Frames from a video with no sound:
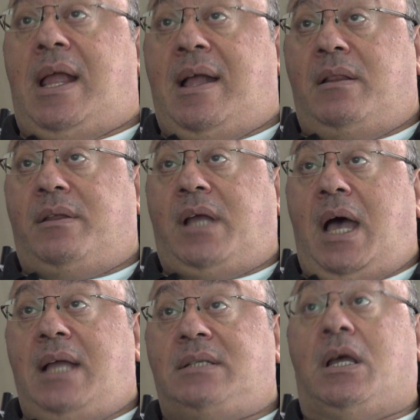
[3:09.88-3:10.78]
Health
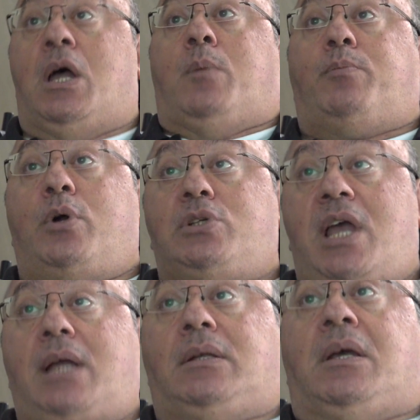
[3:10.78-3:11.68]
Guides
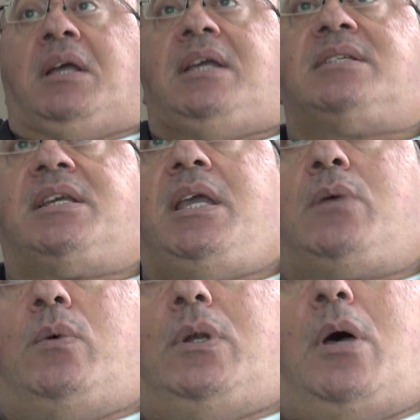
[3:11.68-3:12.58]
project is equal